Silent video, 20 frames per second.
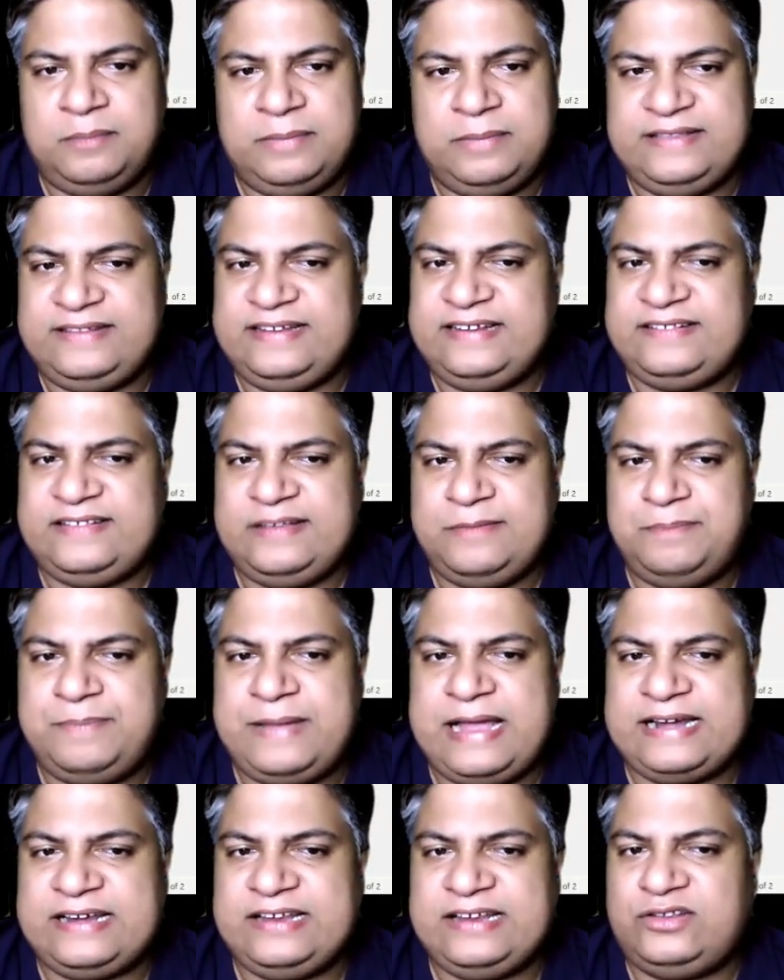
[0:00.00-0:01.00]
Business
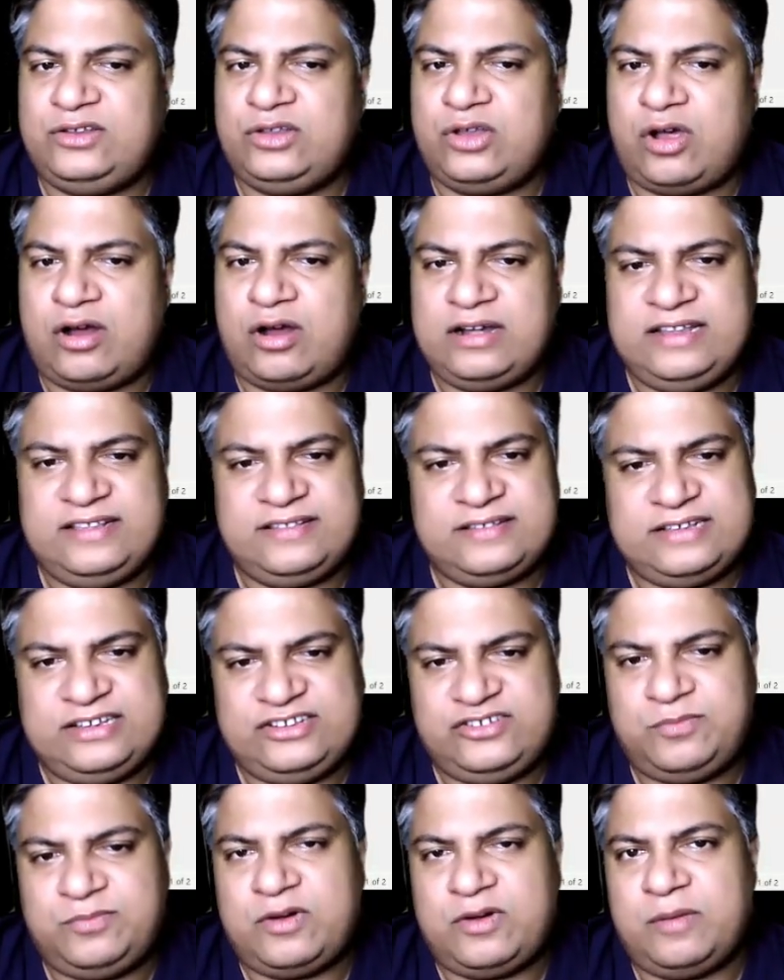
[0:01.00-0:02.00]
impact is not
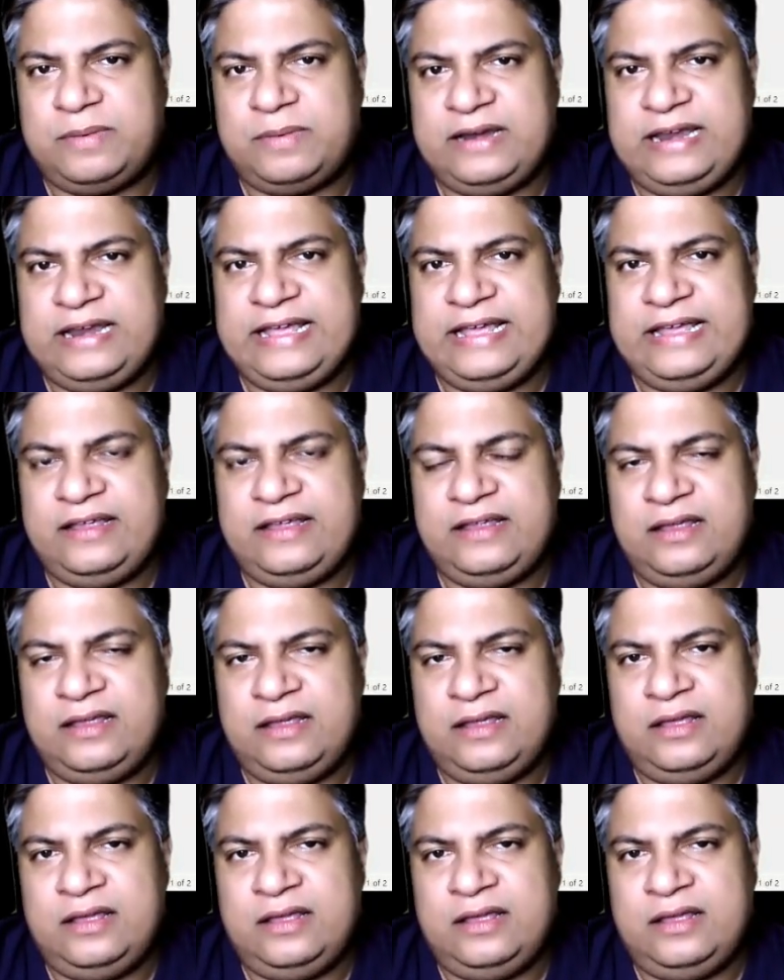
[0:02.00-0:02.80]
discussed properly.